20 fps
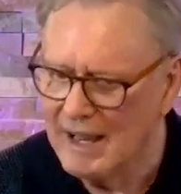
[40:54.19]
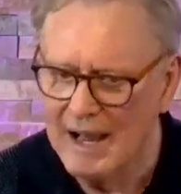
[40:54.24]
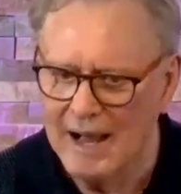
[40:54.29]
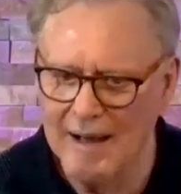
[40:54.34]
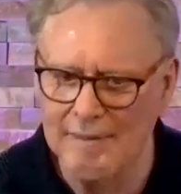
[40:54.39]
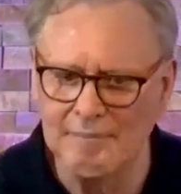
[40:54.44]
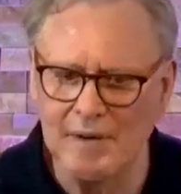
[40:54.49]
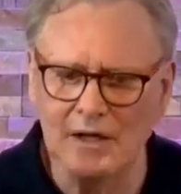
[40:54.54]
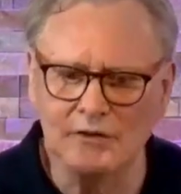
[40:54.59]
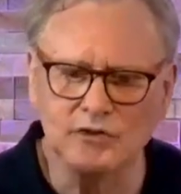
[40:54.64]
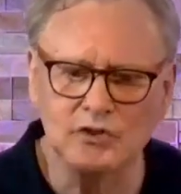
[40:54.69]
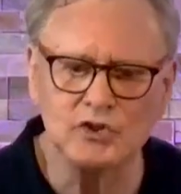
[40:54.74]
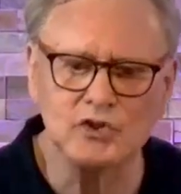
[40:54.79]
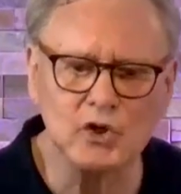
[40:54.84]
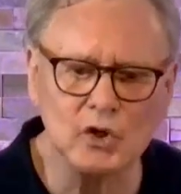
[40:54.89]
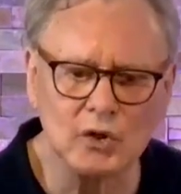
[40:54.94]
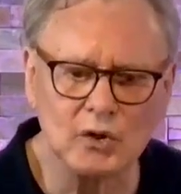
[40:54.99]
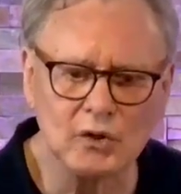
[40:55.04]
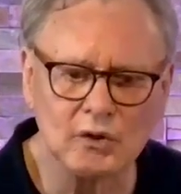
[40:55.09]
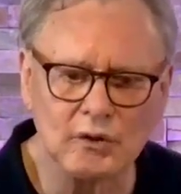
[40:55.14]
I'm not
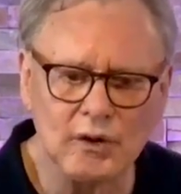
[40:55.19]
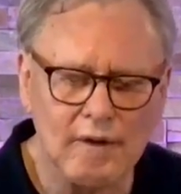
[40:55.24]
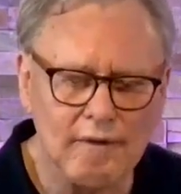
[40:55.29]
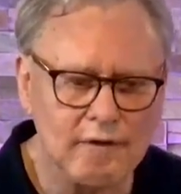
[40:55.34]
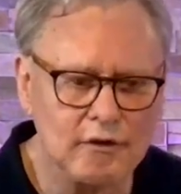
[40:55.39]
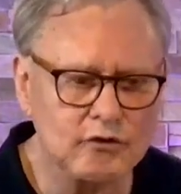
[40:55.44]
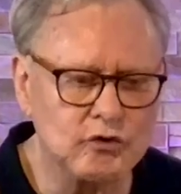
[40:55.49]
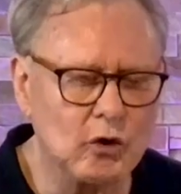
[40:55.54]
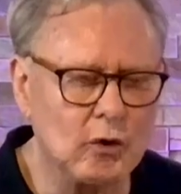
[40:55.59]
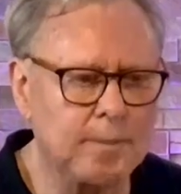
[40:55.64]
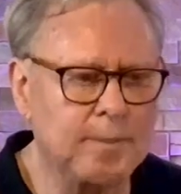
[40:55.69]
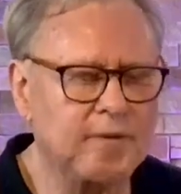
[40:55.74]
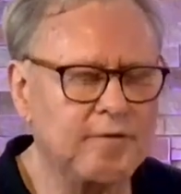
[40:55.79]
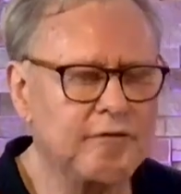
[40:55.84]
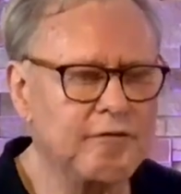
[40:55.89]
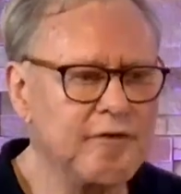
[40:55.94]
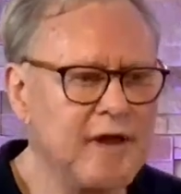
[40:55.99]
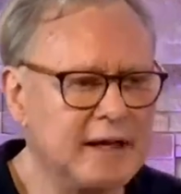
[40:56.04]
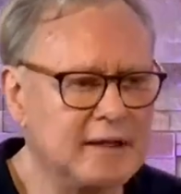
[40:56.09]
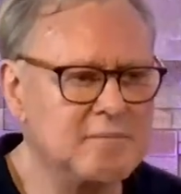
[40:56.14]
sure that you'll
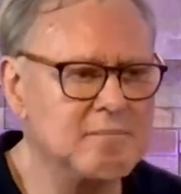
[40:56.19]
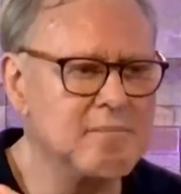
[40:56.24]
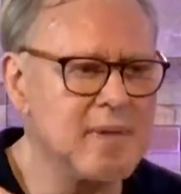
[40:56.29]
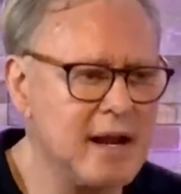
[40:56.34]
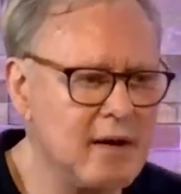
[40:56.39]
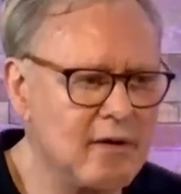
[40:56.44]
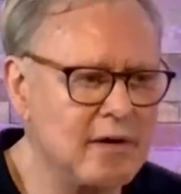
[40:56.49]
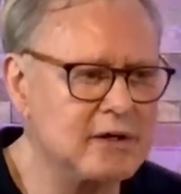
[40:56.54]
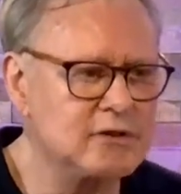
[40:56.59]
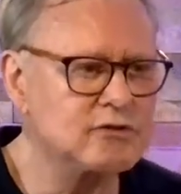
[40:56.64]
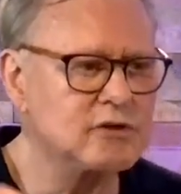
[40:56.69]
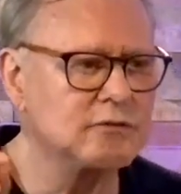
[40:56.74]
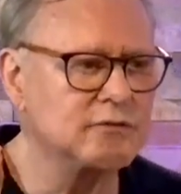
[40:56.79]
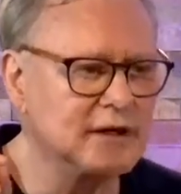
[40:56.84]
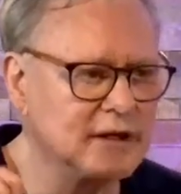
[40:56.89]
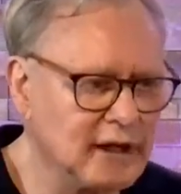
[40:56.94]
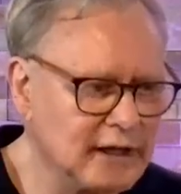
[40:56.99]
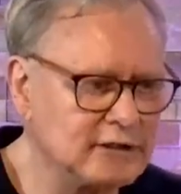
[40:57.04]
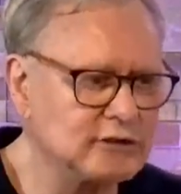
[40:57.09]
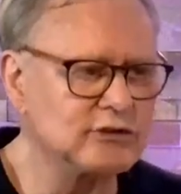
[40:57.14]
perfect marriage and
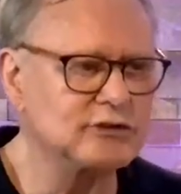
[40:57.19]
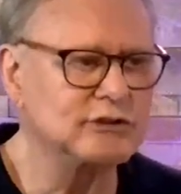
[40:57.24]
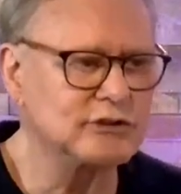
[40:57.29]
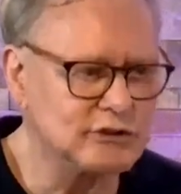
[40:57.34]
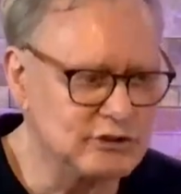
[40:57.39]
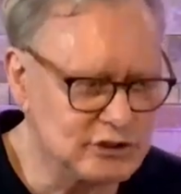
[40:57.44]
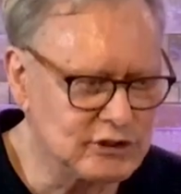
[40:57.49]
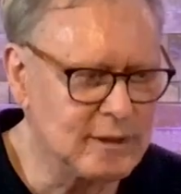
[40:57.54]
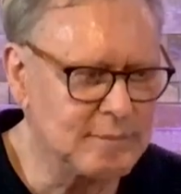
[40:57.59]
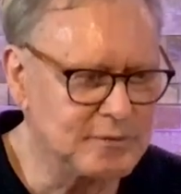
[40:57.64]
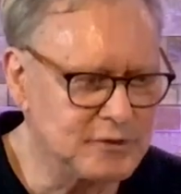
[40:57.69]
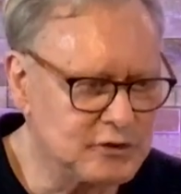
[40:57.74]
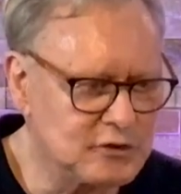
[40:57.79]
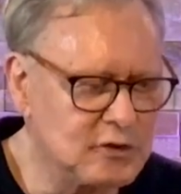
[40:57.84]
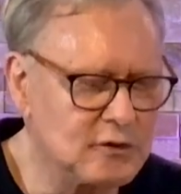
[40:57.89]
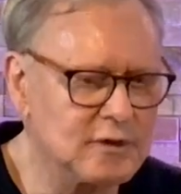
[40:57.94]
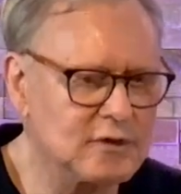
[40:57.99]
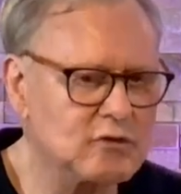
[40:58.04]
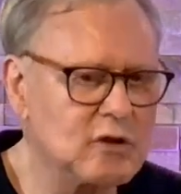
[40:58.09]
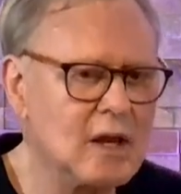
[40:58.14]
relationships
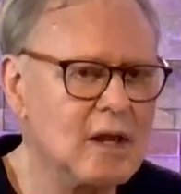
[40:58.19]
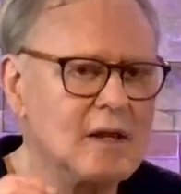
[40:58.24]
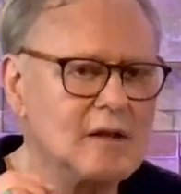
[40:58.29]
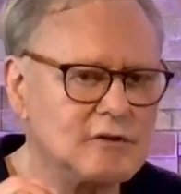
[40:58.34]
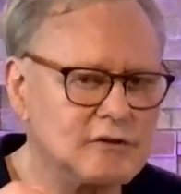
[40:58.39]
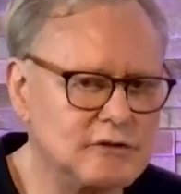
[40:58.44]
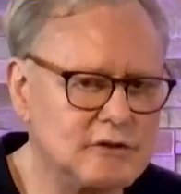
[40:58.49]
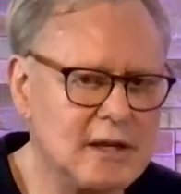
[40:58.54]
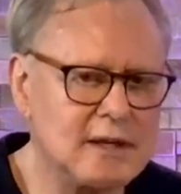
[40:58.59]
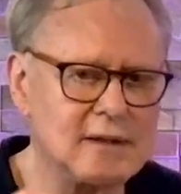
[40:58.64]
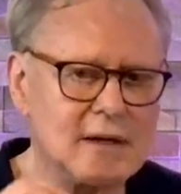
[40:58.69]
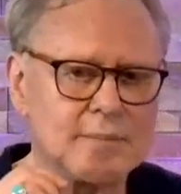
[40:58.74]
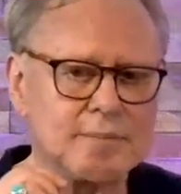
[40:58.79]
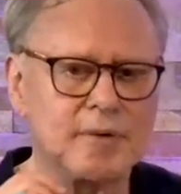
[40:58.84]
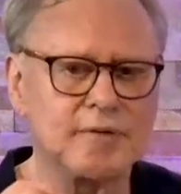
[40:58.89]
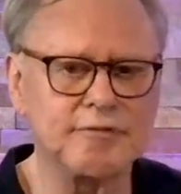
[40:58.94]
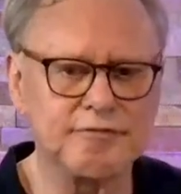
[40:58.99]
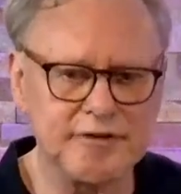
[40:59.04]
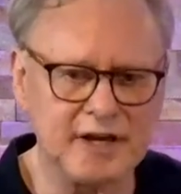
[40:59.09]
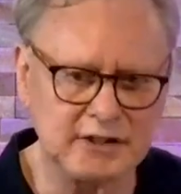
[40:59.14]
to its state of
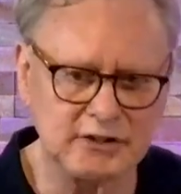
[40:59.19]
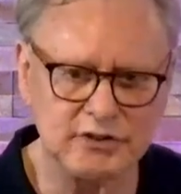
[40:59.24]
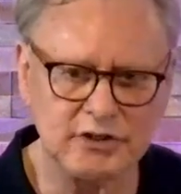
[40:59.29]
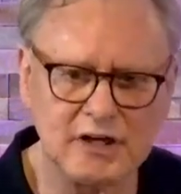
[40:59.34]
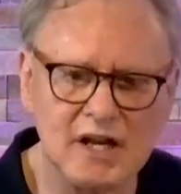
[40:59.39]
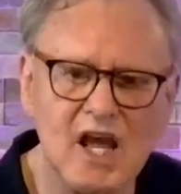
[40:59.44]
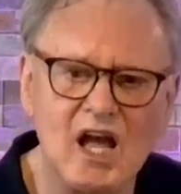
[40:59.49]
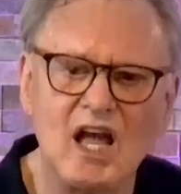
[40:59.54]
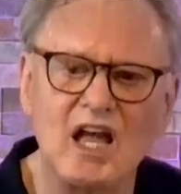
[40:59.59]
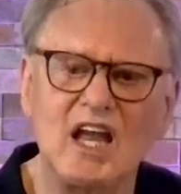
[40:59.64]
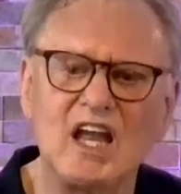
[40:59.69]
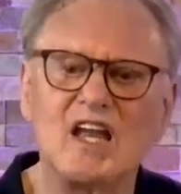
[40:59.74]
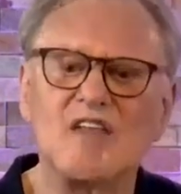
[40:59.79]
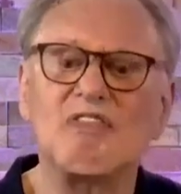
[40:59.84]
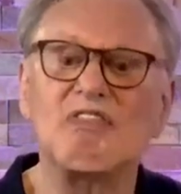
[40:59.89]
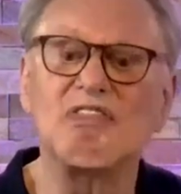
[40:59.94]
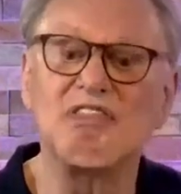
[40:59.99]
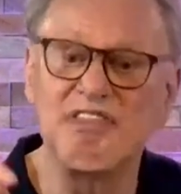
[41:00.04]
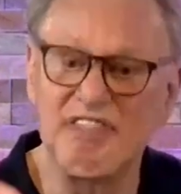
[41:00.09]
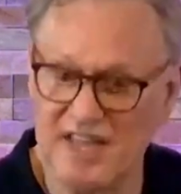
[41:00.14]
perfection
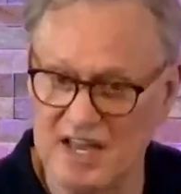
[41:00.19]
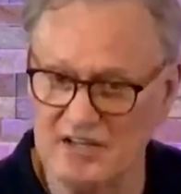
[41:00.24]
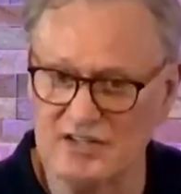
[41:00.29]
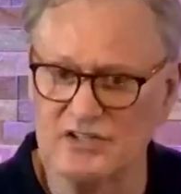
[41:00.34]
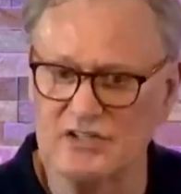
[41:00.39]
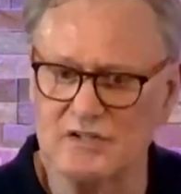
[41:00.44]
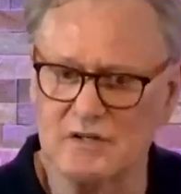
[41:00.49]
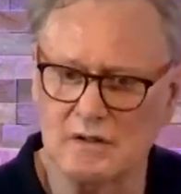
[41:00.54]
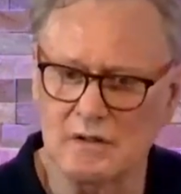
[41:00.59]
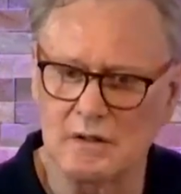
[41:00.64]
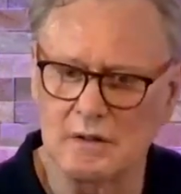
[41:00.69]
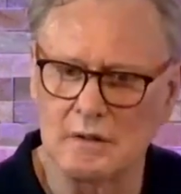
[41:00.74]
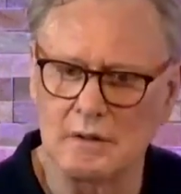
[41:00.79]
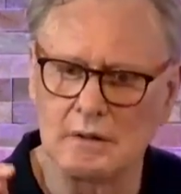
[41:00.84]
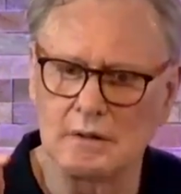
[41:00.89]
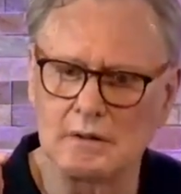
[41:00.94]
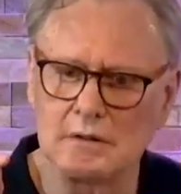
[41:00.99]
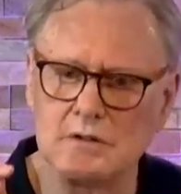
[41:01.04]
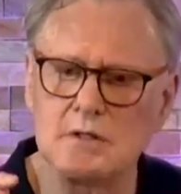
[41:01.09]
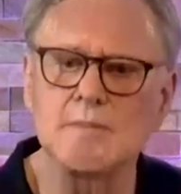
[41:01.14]
in this
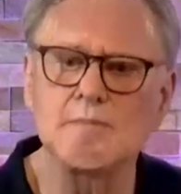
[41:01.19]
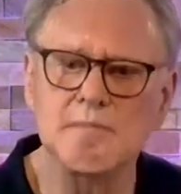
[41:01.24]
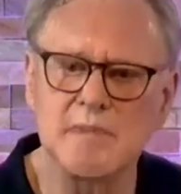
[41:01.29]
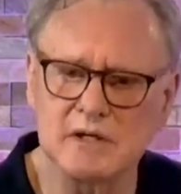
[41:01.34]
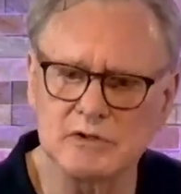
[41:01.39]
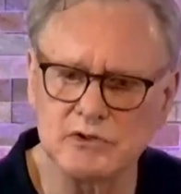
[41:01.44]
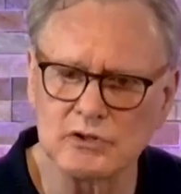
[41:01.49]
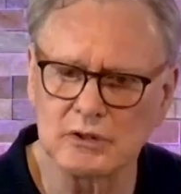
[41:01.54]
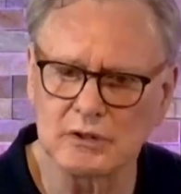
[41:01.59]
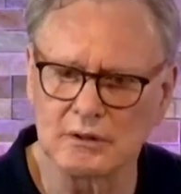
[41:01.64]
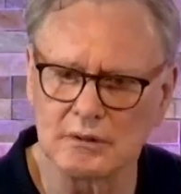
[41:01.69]
dimension.